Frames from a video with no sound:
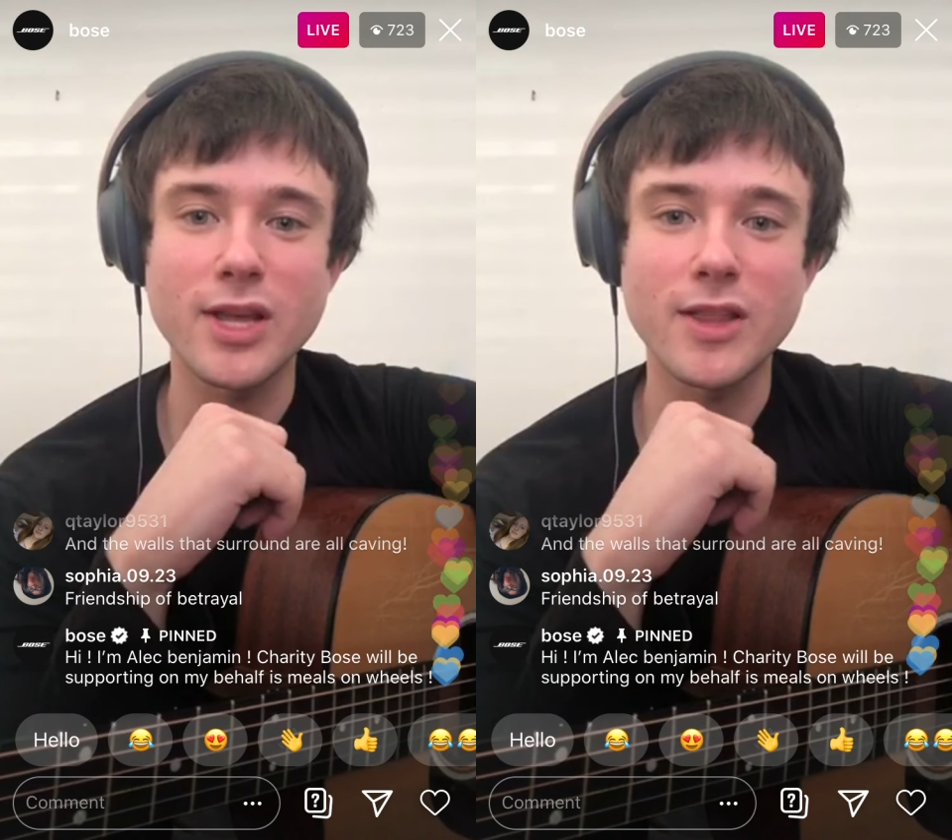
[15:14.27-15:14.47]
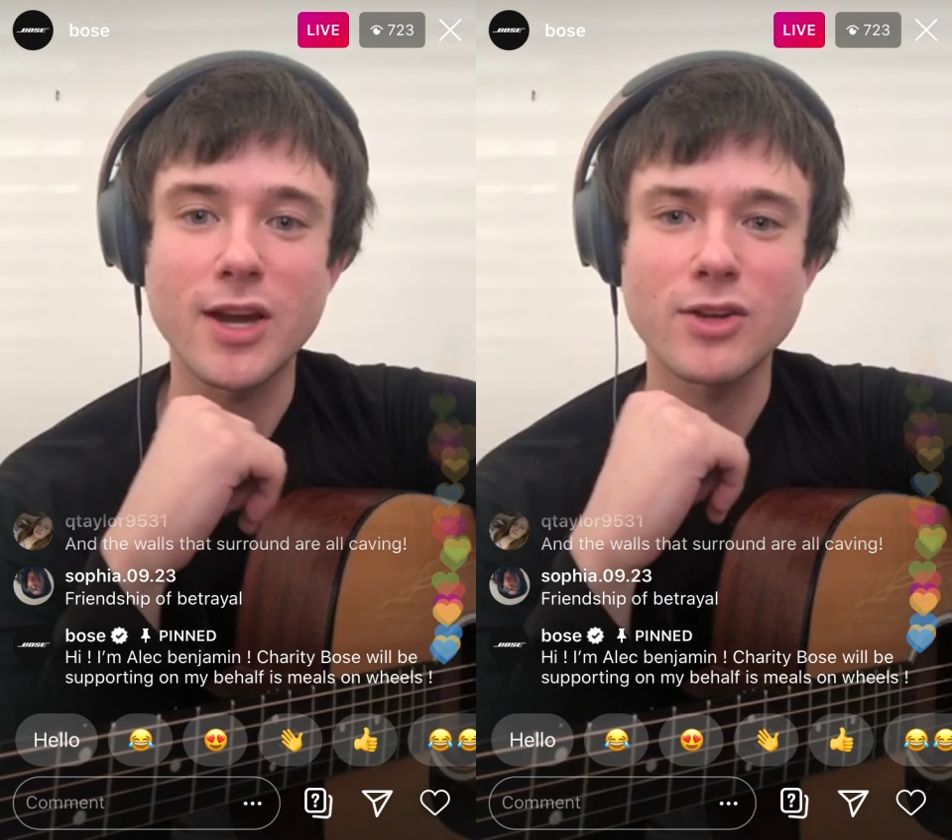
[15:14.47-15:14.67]

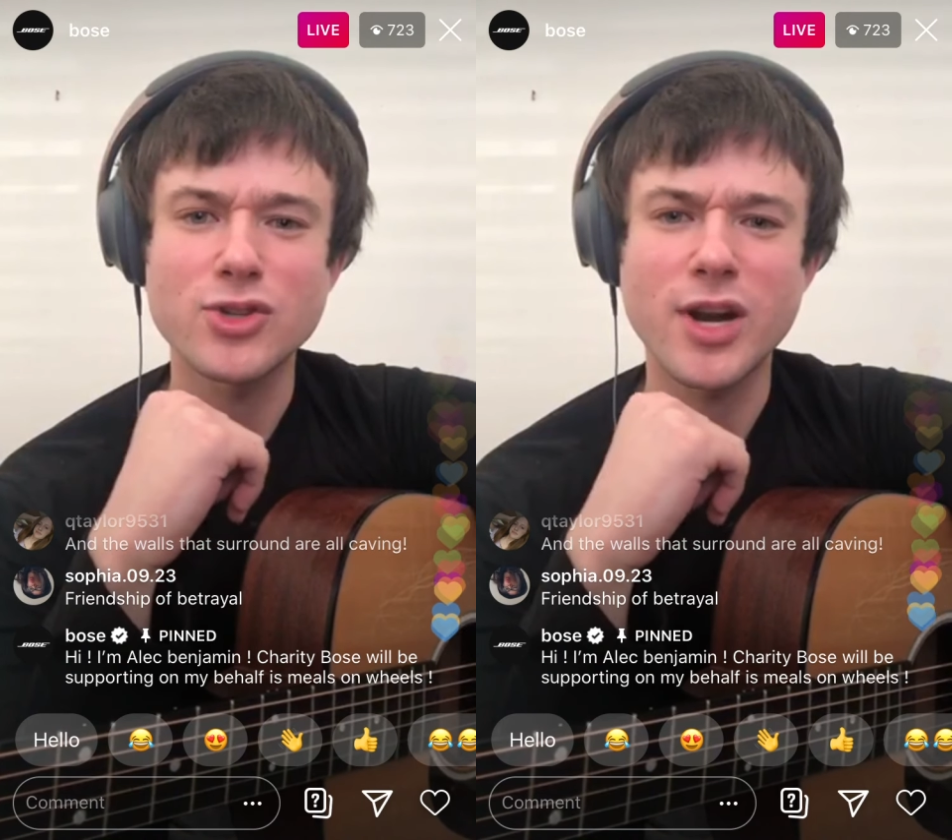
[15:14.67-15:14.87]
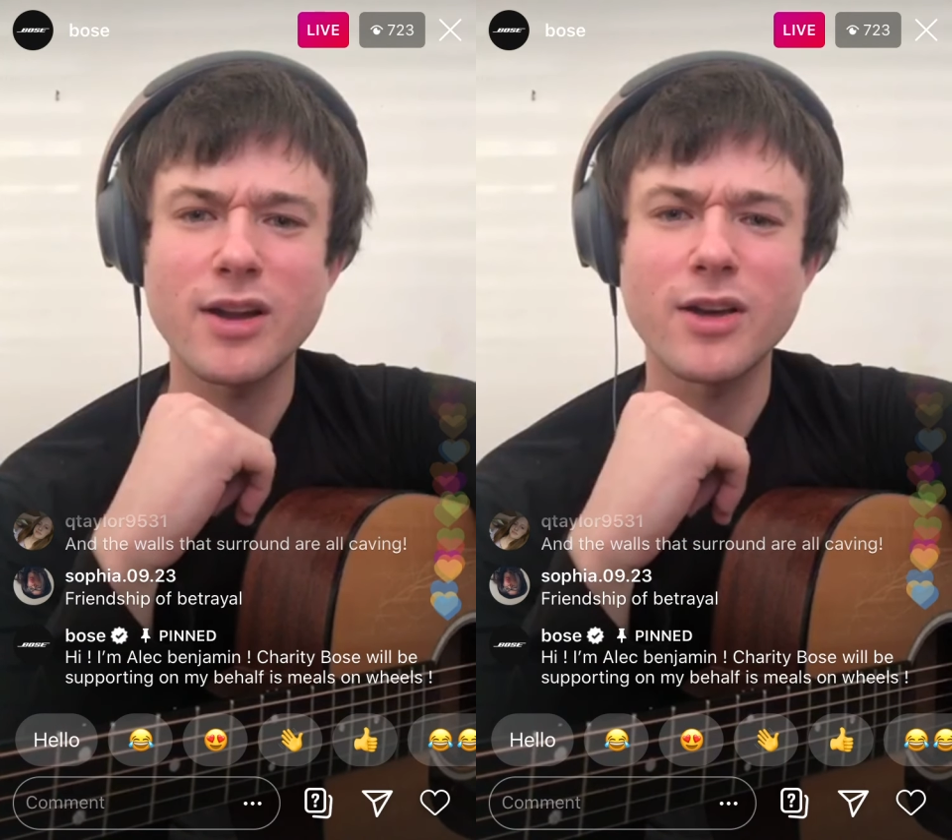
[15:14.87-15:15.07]
and then I'll
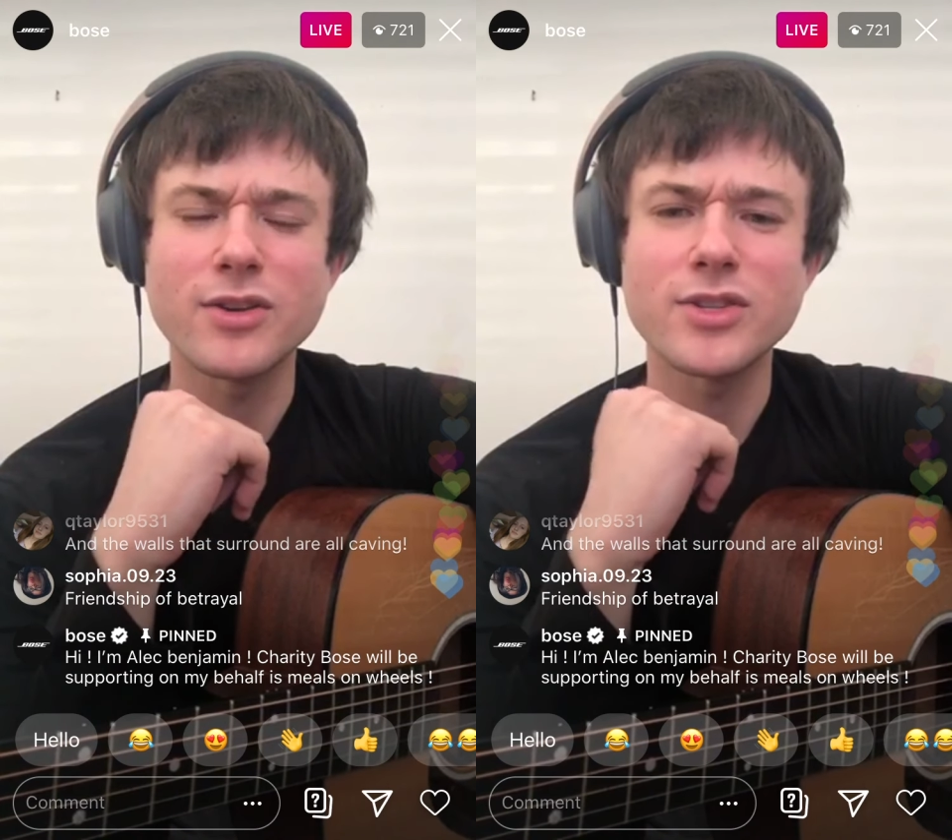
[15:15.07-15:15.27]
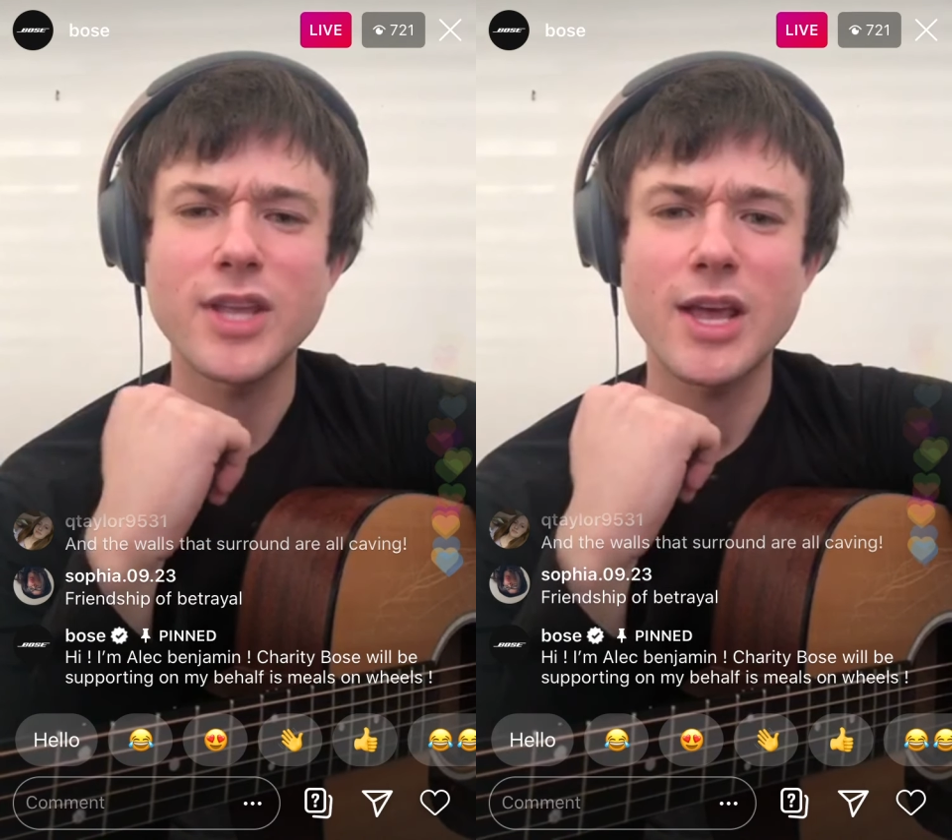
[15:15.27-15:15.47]
try to
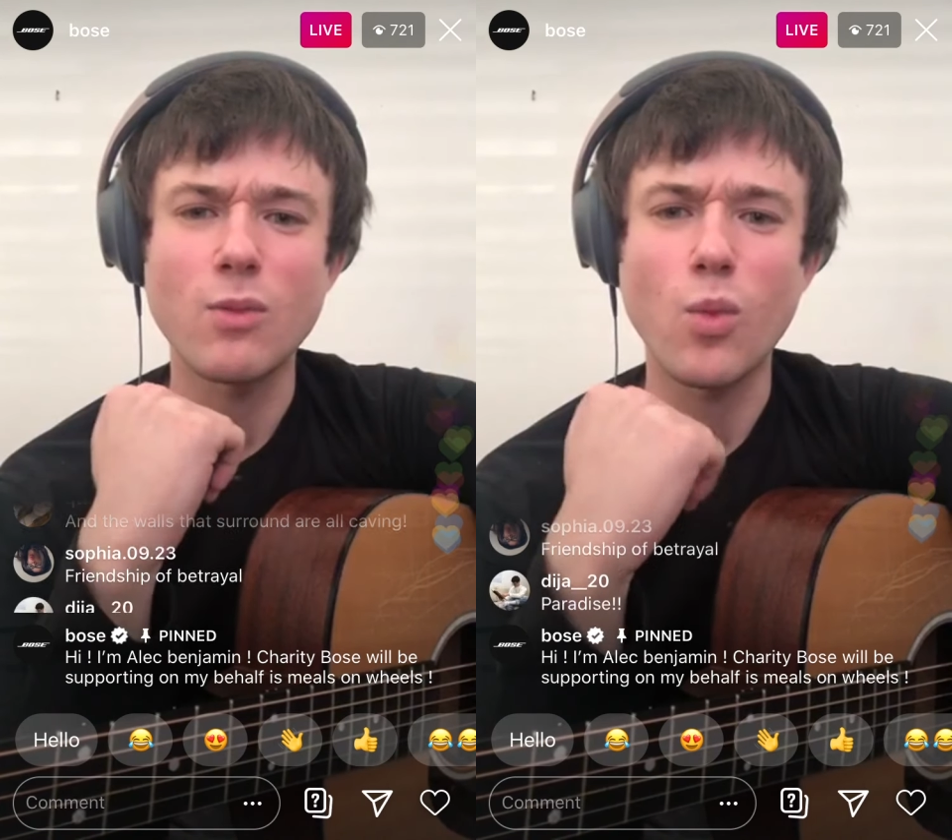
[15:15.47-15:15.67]
understand